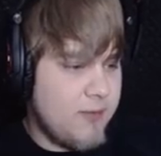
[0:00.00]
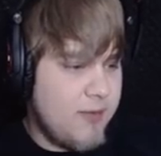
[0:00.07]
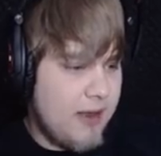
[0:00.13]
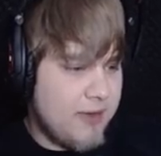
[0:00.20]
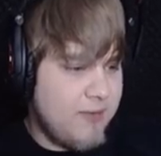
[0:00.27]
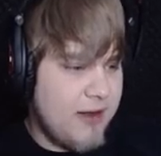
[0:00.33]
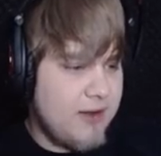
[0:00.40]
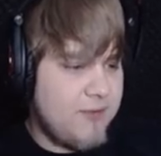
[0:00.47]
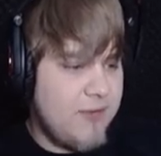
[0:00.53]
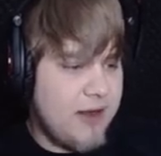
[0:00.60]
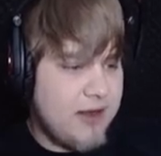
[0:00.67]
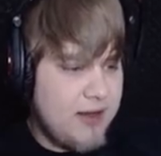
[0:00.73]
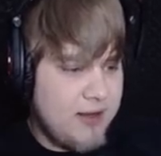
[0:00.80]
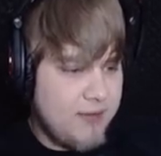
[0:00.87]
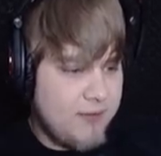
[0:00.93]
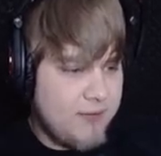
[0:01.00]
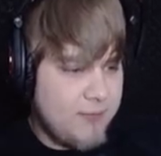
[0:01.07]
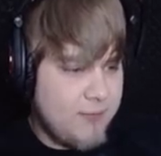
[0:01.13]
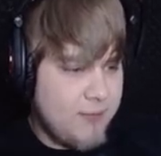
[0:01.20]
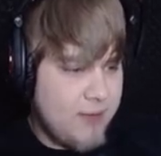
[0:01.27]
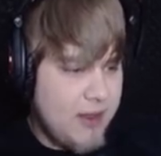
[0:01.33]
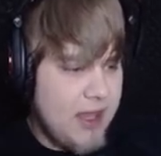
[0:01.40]
That
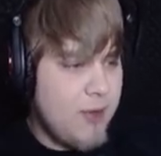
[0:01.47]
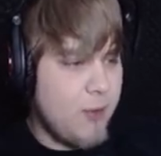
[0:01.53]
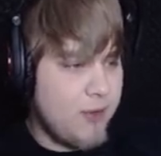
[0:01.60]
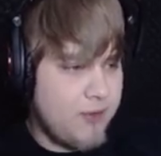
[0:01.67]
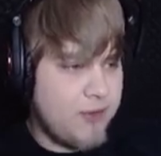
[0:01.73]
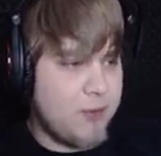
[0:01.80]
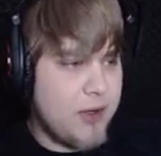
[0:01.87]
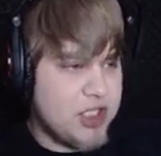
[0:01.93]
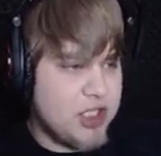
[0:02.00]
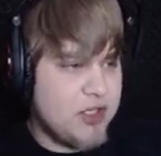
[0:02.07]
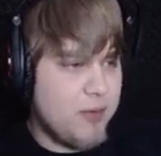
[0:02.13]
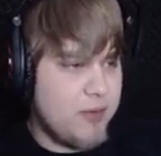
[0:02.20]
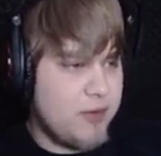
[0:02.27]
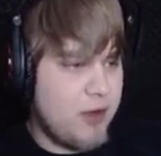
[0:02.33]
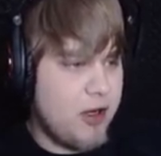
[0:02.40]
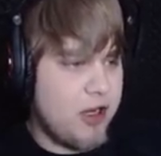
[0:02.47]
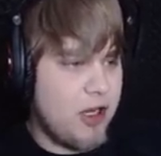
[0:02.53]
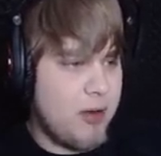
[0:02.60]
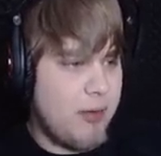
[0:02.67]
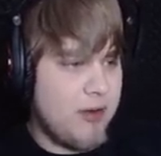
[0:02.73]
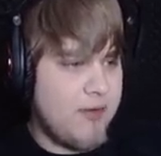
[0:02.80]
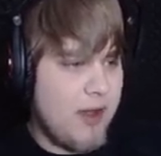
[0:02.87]
he was the stranger she was
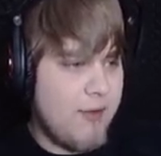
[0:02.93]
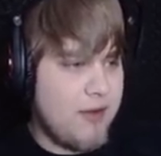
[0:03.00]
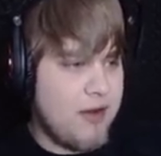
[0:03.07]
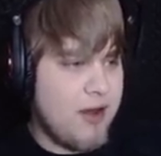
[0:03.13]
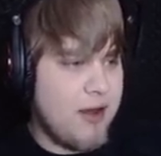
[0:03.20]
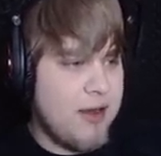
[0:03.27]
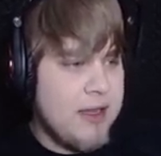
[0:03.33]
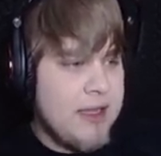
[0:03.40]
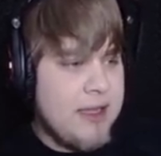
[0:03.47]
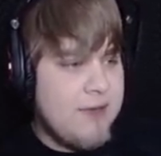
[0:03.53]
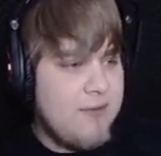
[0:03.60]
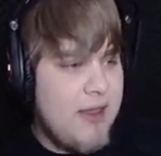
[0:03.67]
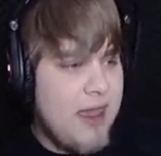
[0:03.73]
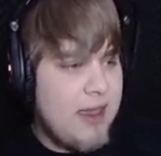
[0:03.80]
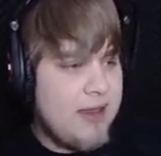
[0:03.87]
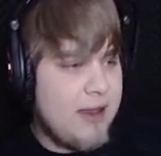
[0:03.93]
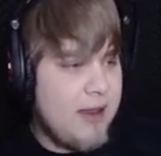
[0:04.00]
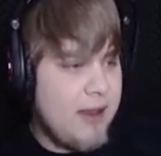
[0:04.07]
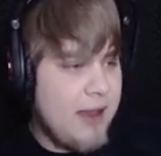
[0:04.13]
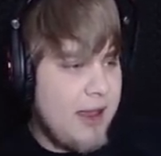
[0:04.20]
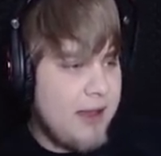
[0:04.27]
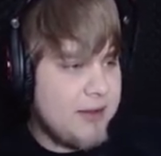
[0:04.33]
talking about the other day. They
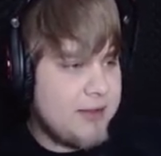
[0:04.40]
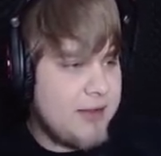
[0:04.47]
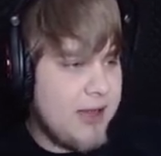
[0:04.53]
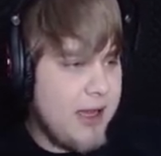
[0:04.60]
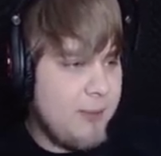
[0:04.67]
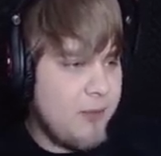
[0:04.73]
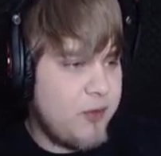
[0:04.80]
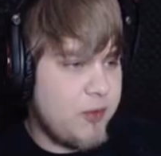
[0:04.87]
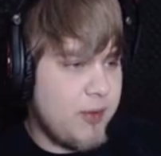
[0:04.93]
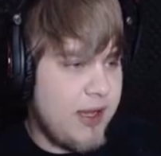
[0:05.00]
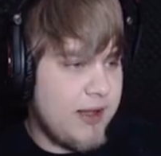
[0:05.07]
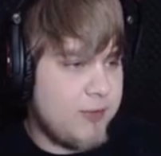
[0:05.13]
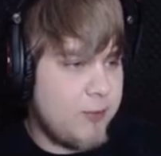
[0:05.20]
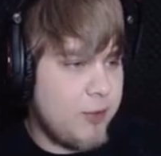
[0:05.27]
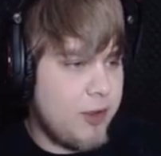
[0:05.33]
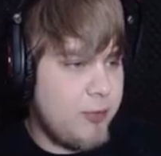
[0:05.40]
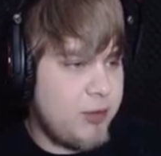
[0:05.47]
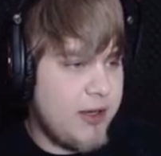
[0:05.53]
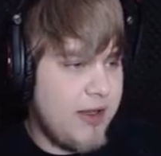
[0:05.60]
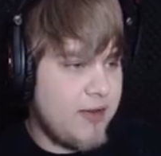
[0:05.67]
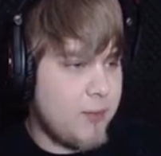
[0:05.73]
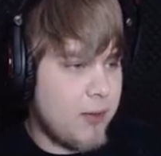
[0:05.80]
had come to ask for a
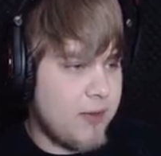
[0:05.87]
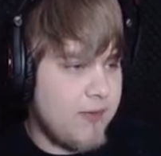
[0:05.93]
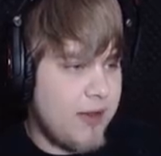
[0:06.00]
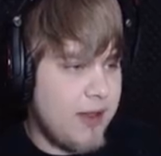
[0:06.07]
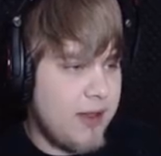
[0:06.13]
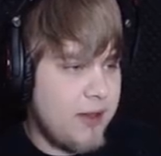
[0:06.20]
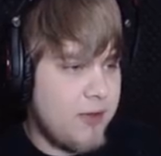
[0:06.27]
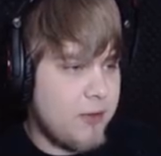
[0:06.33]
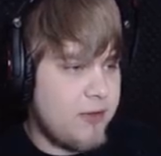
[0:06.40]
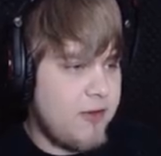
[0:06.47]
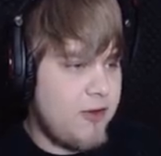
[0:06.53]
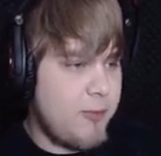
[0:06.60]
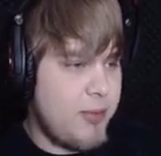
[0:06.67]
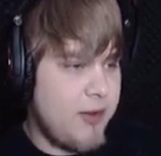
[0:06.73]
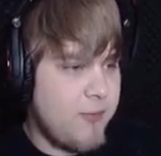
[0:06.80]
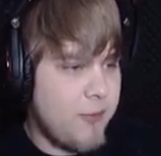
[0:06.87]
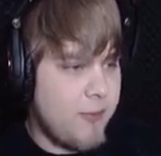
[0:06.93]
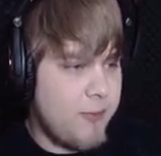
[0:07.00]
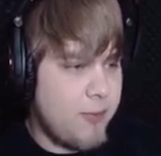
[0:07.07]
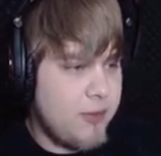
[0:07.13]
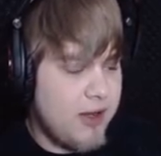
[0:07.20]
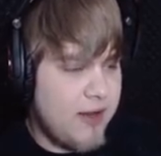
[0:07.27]
place where they could disappear for
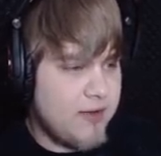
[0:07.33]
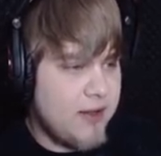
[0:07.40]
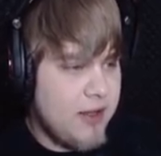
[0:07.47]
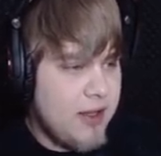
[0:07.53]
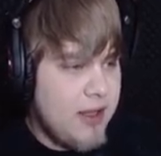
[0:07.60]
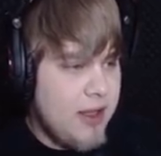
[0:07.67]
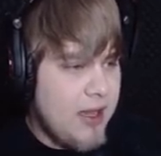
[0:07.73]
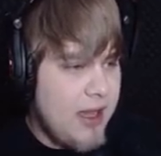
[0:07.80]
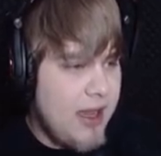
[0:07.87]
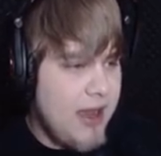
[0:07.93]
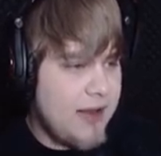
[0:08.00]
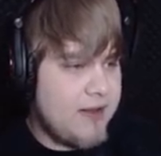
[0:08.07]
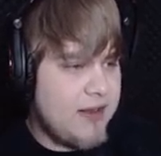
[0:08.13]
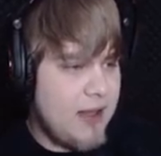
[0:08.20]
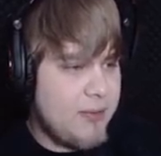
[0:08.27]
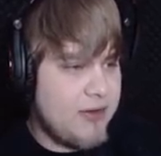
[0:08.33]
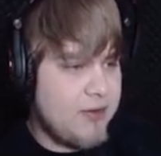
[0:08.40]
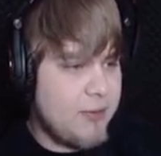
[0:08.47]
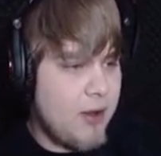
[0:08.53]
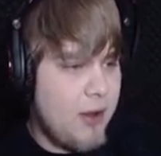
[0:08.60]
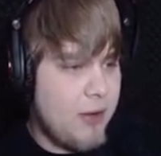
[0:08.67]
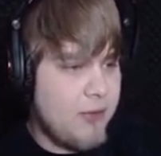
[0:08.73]
a few days. I accepted
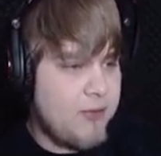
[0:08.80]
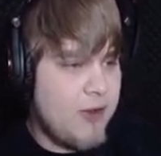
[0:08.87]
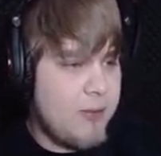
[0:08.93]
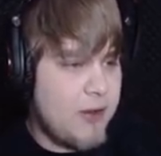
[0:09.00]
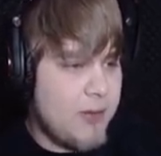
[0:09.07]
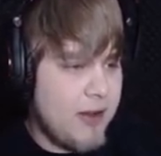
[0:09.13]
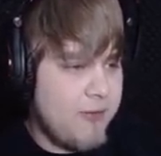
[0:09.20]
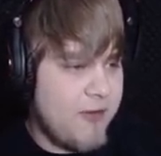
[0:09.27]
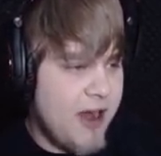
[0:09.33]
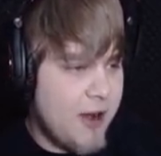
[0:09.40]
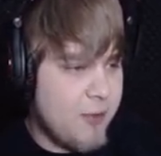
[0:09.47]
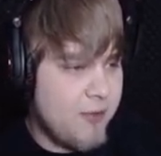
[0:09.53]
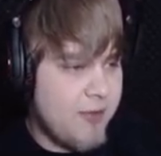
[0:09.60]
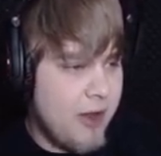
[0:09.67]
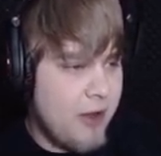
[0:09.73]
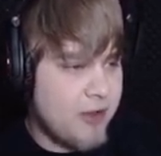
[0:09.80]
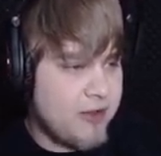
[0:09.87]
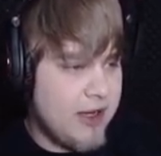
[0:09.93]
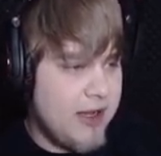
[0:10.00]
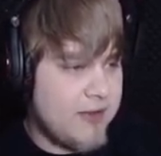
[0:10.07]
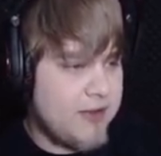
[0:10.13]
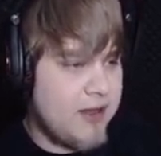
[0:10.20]
to host them in my farm
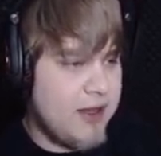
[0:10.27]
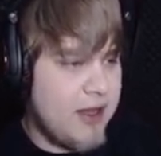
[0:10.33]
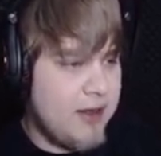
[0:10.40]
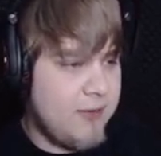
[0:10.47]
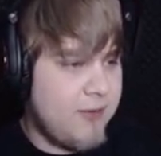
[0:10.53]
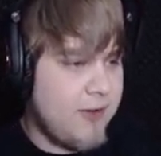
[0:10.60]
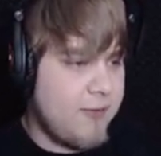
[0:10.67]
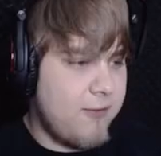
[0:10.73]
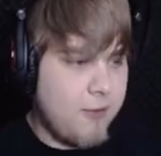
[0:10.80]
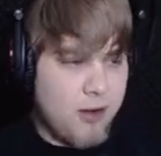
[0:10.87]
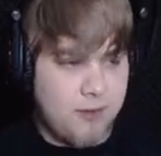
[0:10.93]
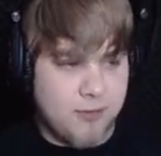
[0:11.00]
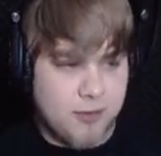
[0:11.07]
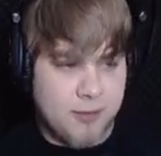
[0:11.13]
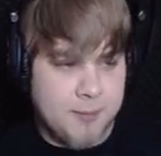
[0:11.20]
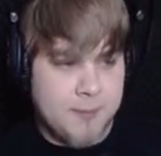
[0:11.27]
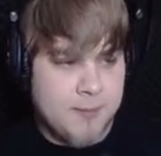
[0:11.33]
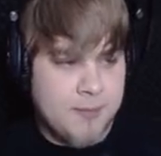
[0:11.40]
without asking anything further.